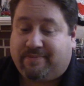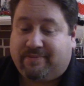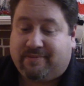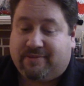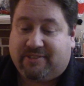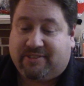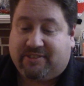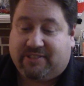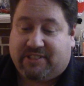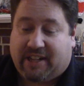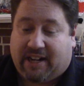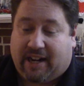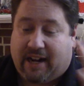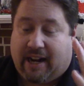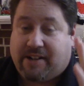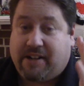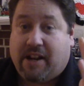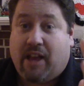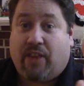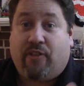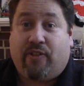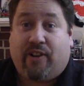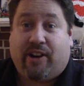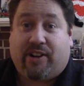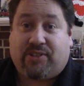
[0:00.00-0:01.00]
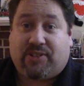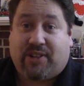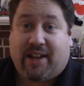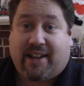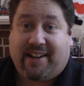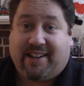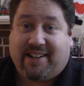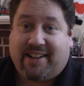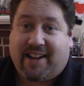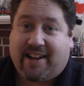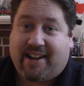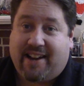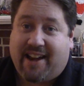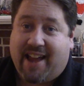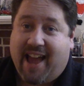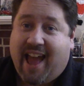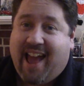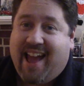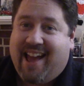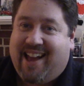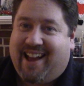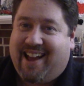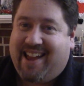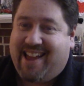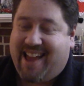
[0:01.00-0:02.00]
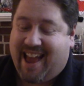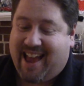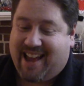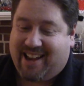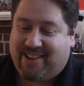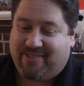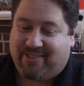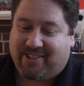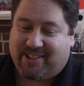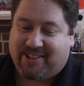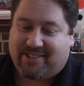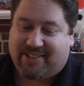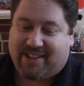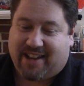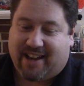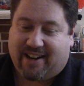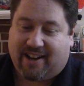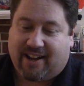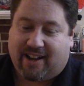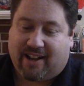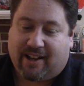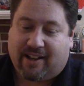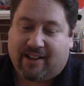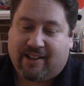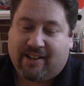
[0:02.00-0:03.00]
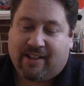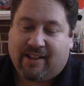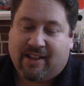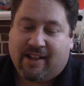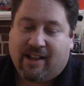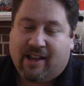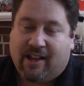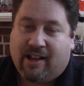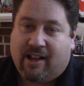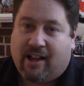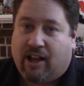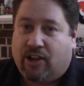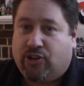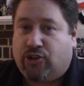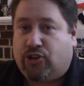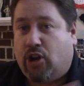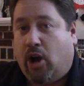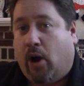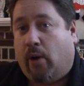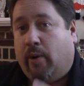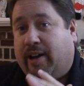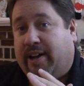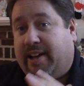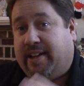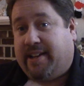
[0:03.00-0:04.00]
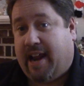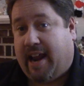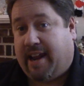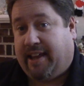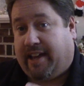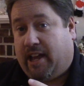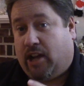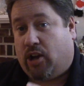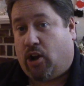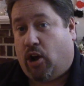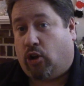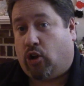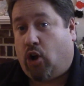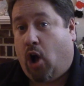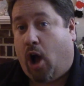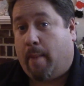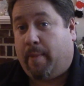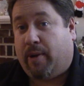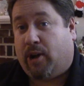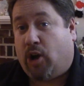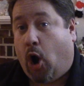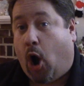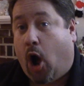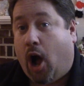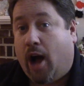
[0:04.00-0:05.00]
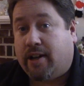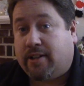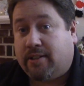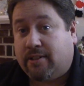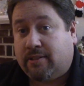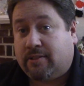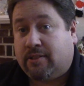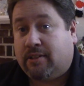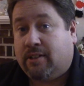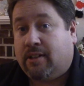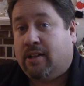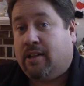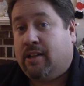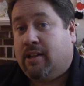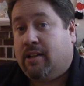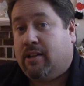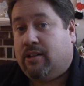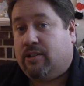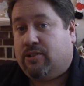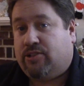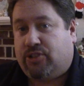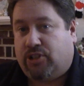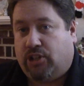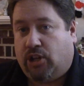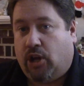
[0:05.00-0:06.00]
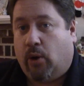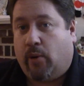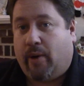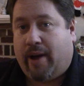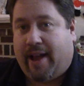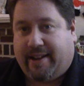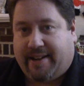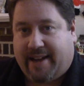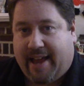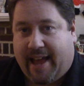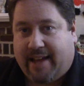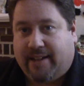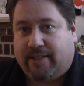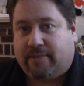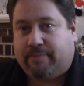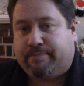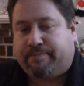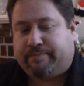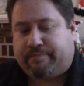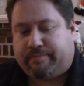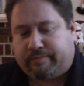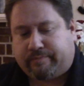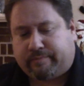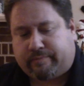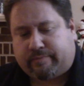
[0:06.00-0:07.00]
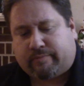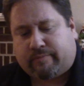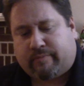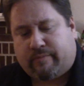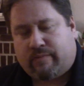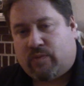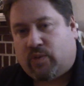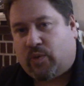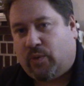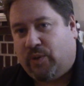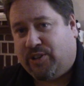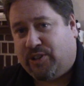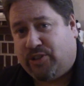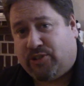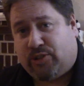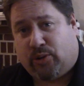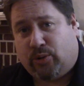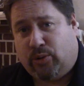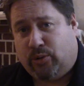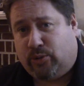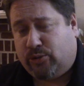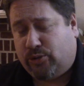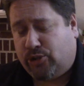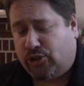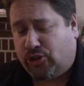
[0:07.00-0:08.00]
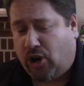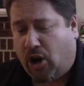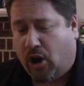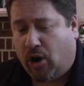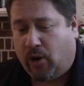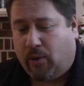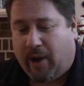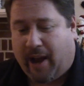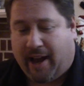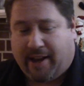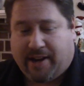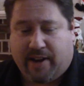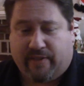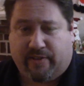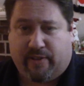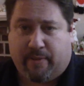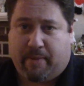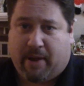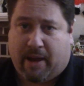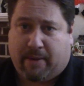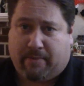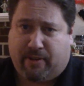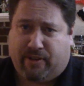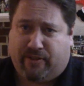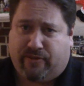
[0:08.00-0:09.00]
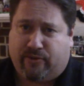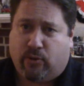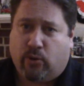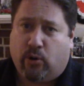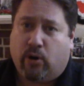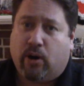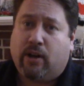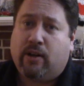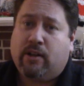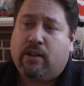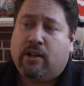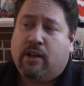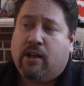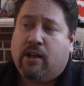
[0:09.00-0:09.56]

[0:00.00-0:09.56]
Another exciting night I had was at a show in Connecticut called Comic Con, CONN, which is a cool show. I'd never been before.